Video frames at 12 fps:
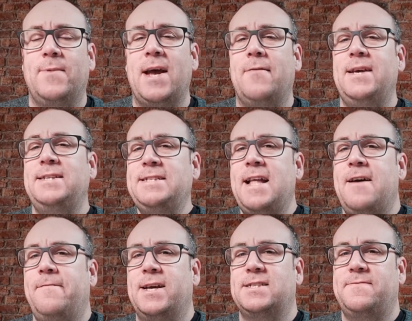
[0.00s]
Now, this
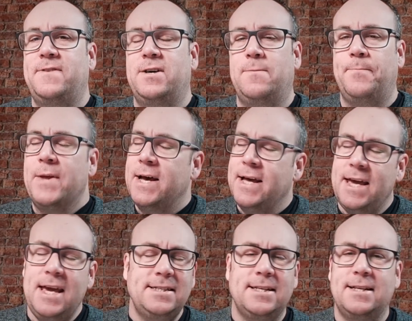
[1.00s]
Netflix film
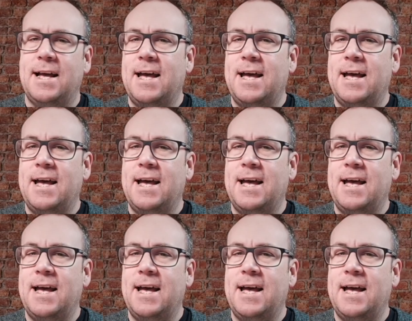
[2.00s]
isn't